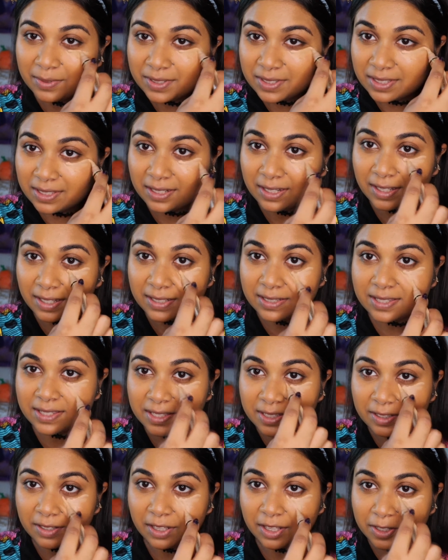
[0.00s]
just going to
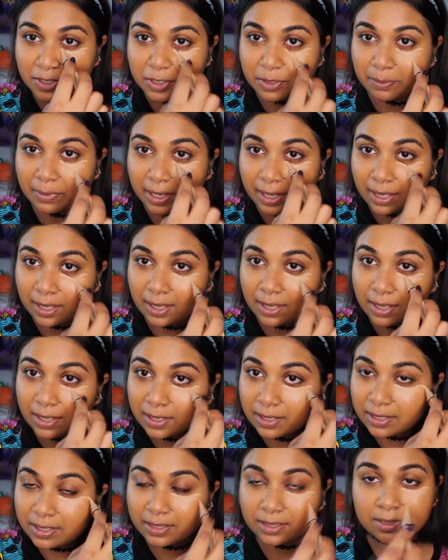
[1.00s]
conceal under my
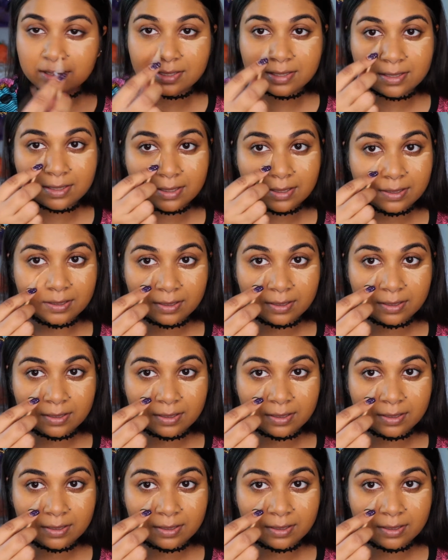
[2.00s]
eyes.